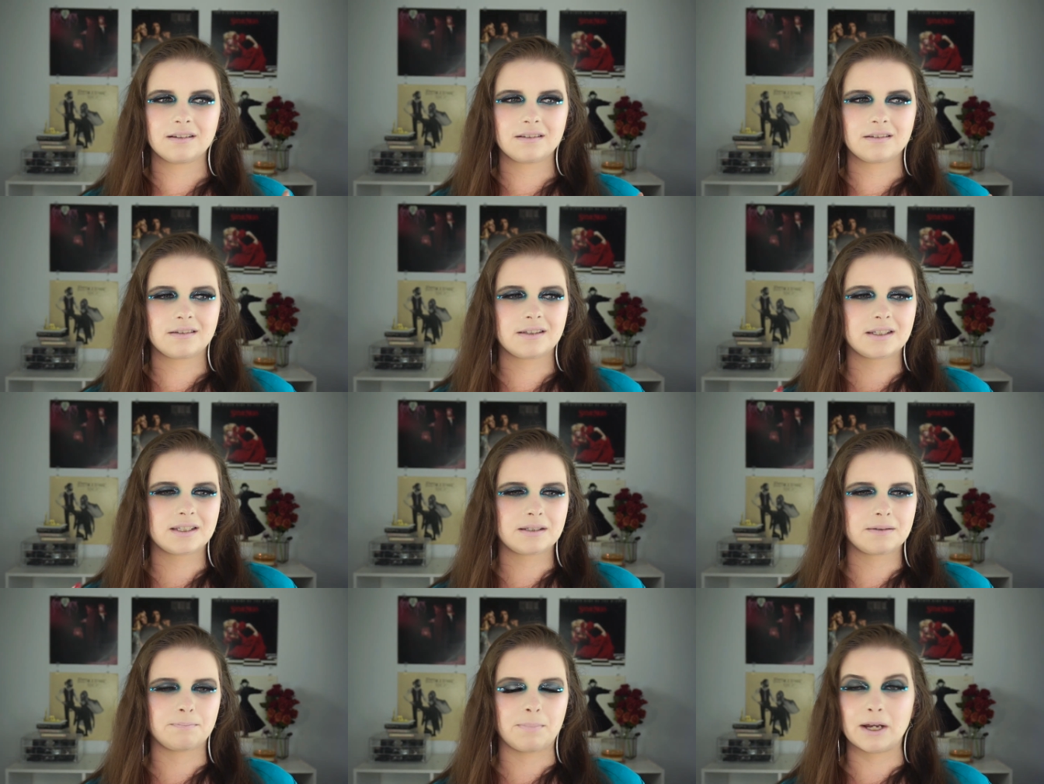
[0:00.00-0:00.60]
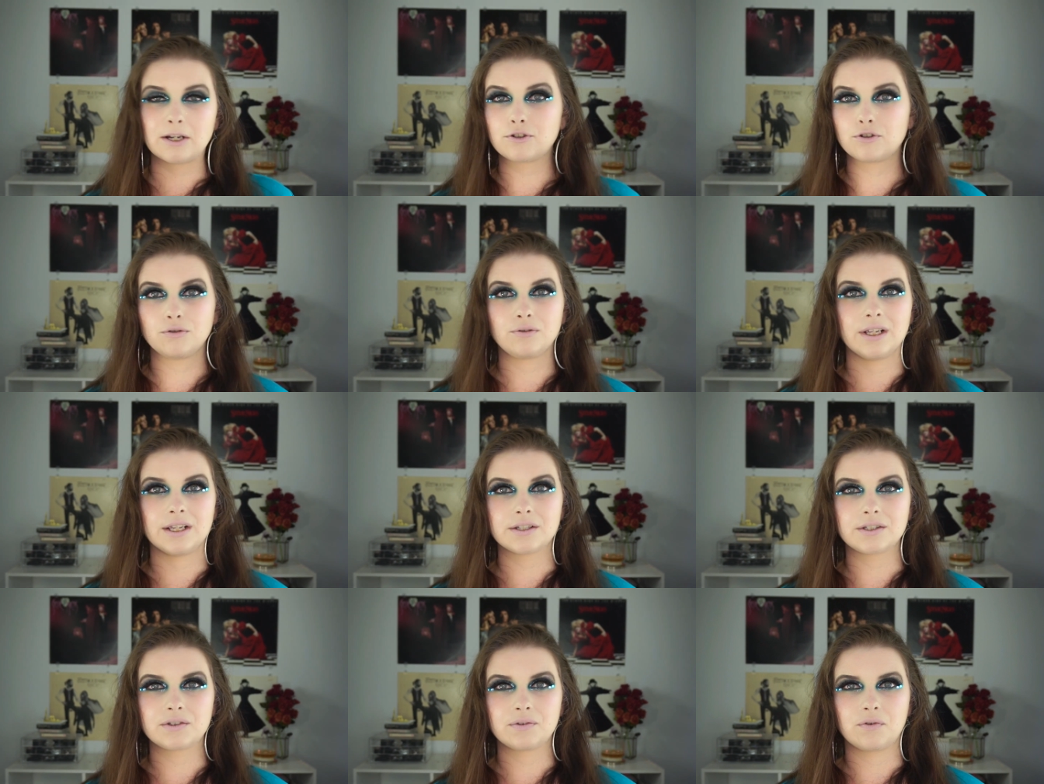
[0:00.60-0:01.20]

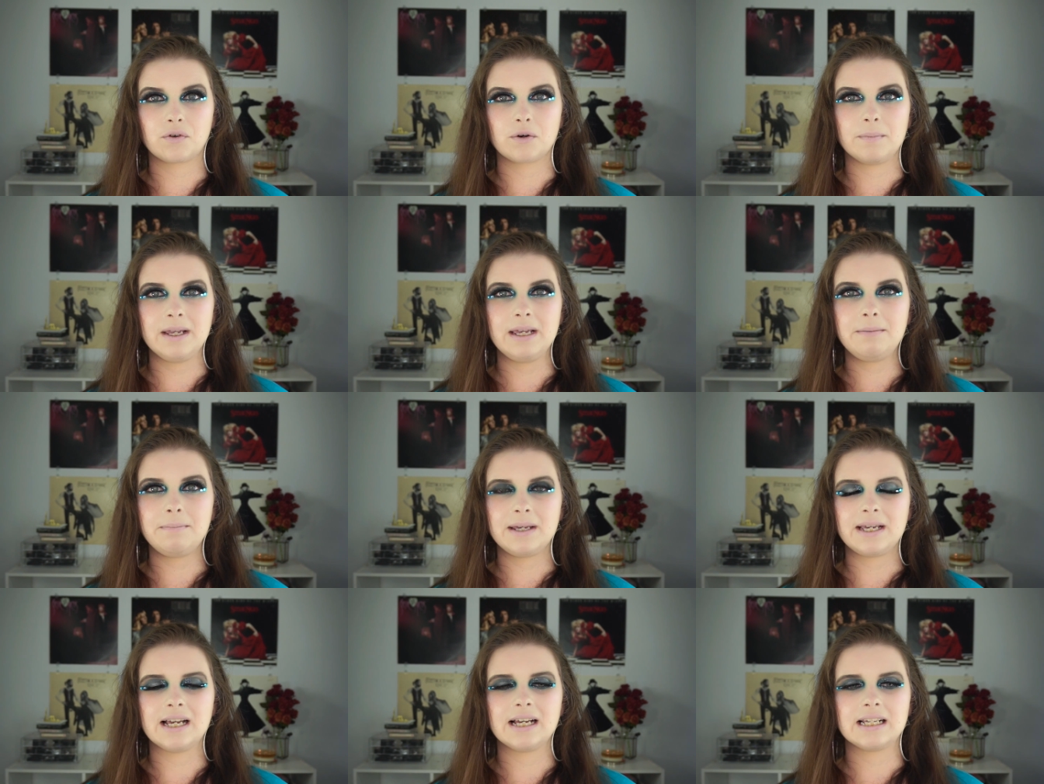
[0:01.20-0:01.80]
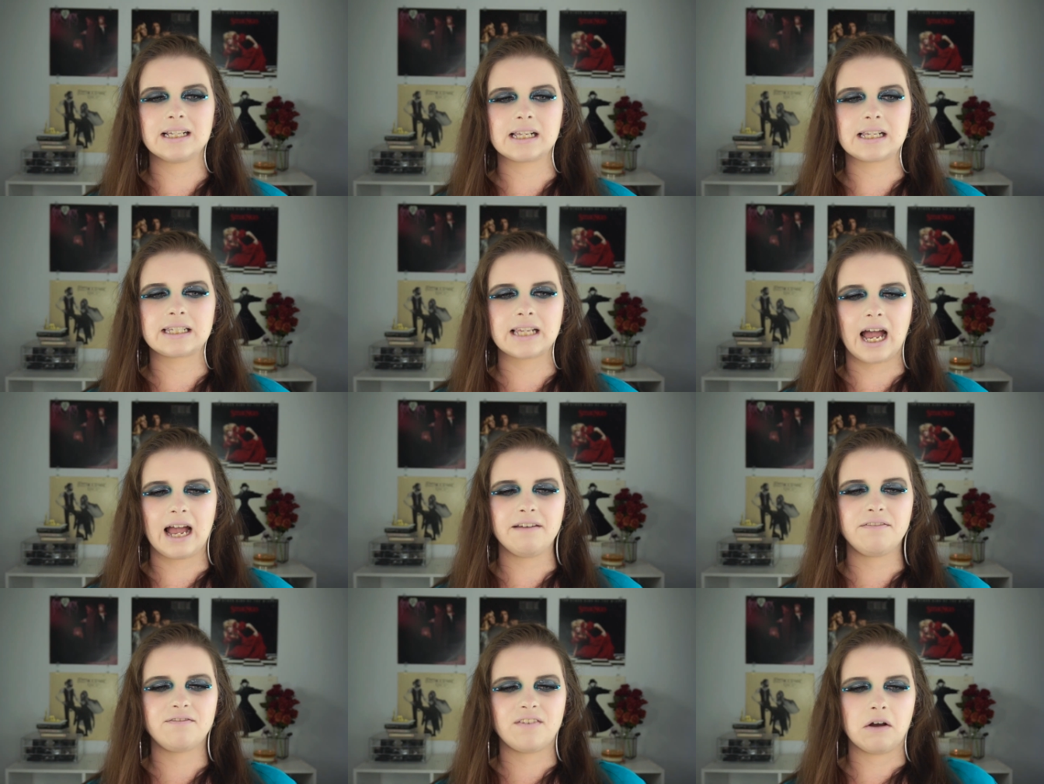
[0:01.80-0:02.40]
specialness for me because
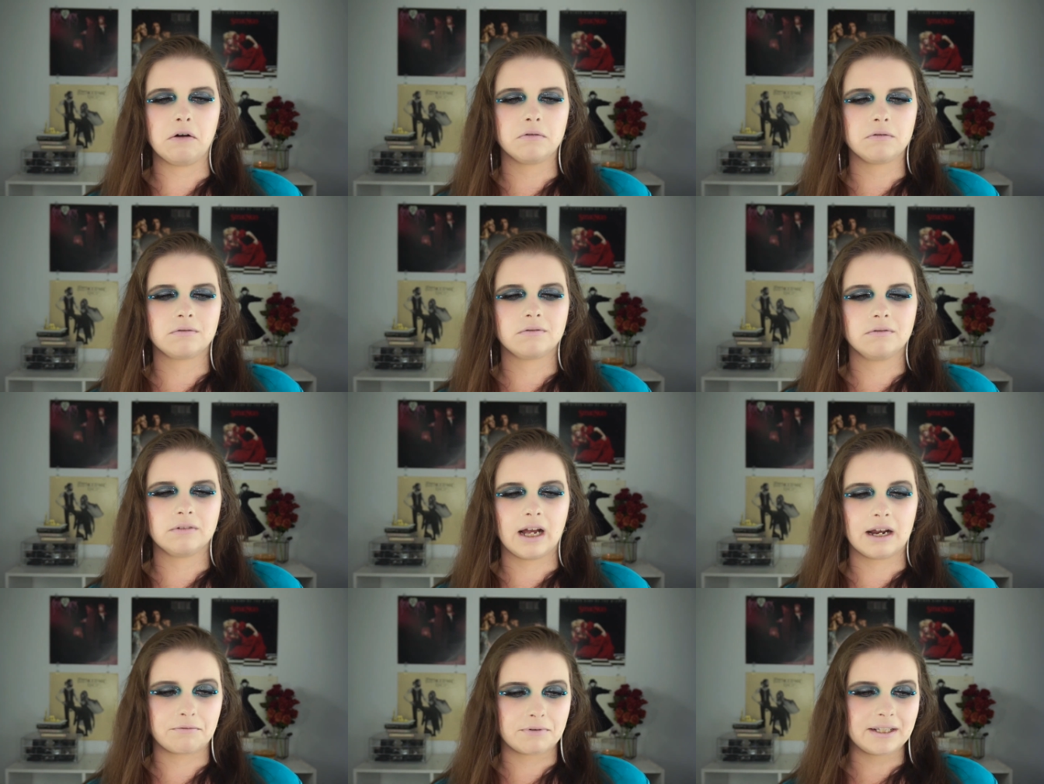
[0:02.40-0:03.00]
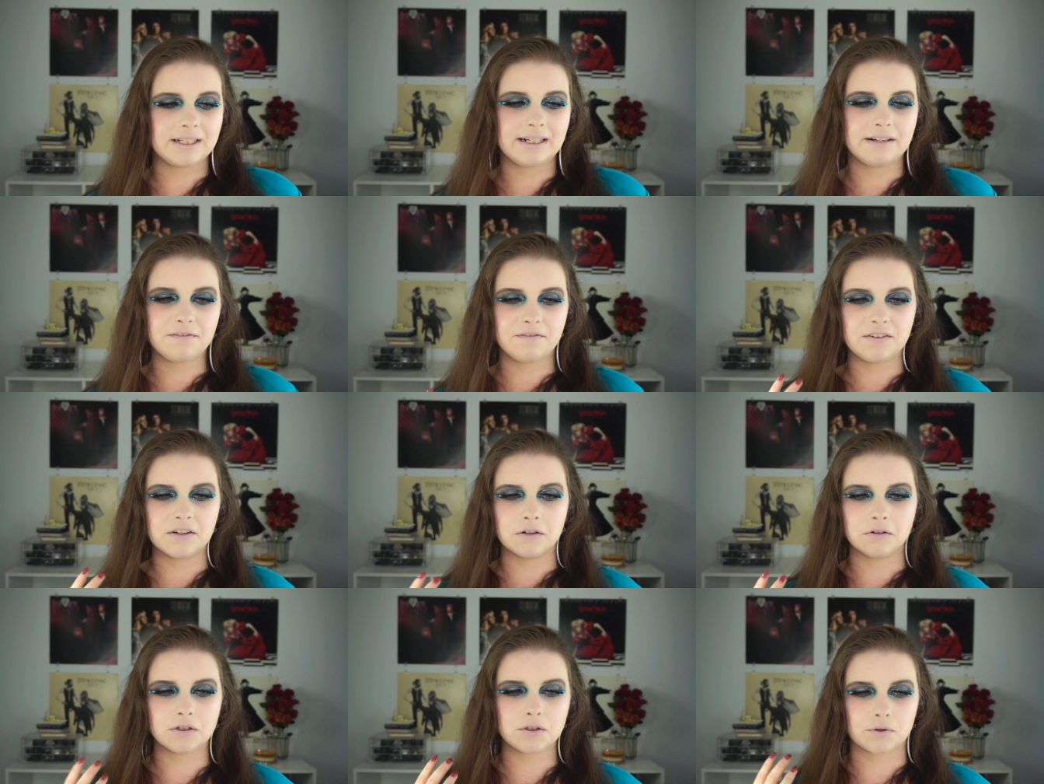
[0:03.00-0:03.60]
I felt I really did
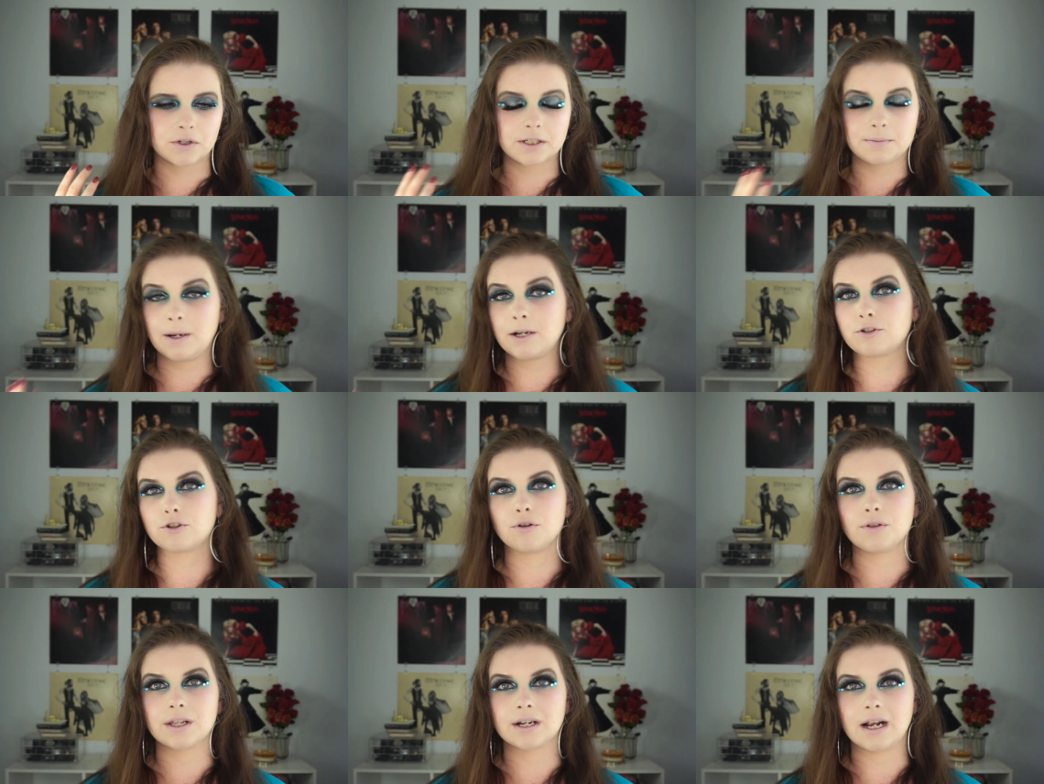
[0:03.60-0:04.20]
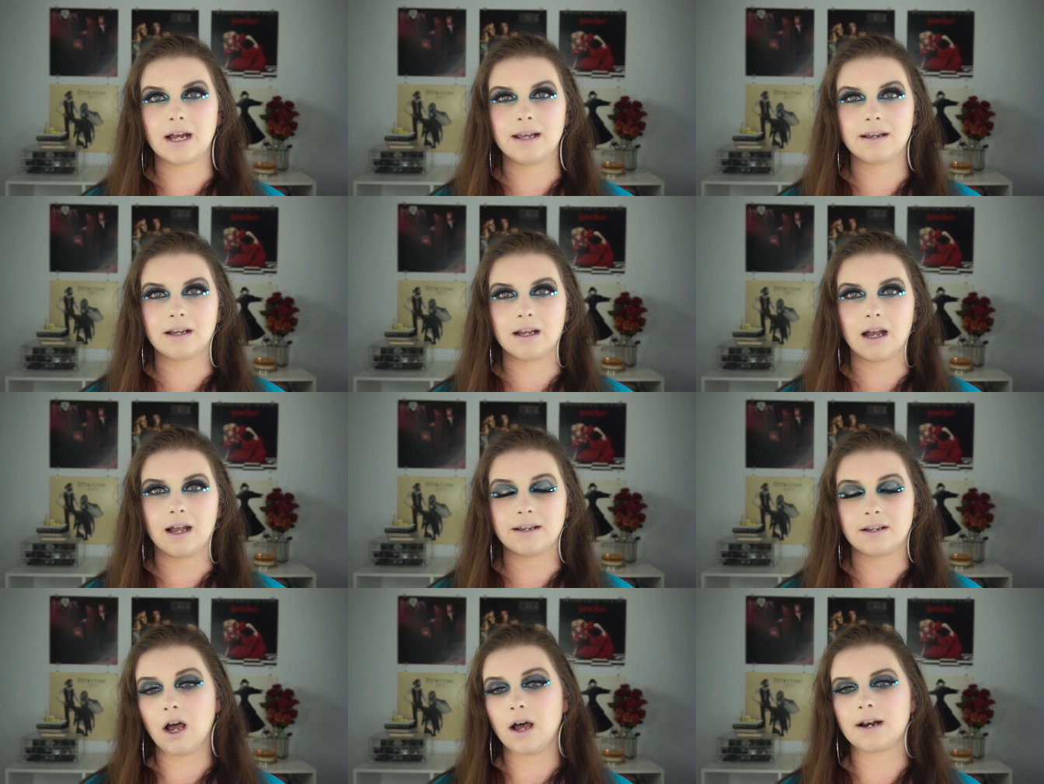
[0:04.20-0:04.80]
feel sort of special that I,
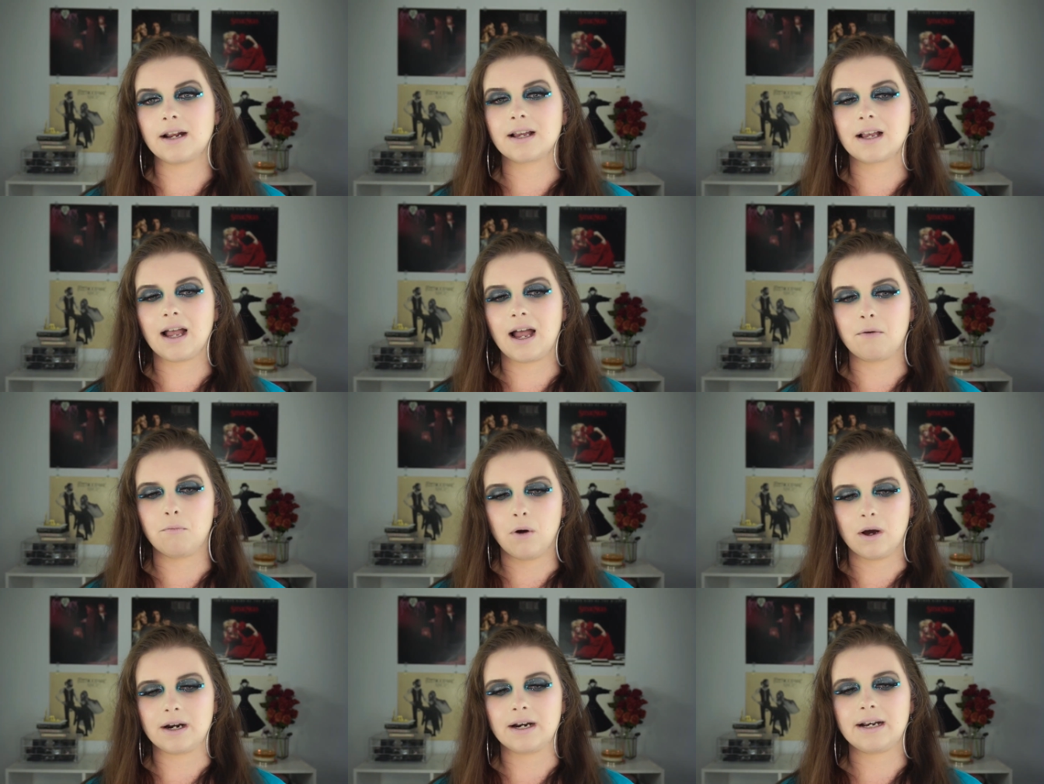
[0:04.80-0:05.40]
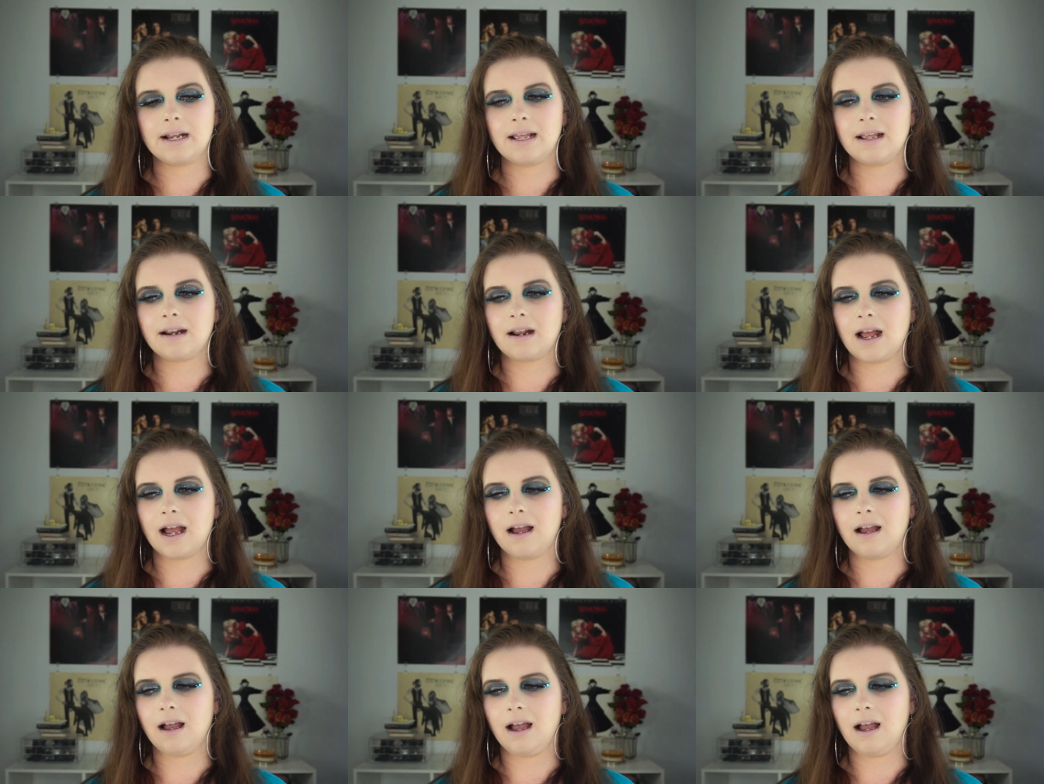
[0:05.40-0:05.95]
I got it. I wanted it.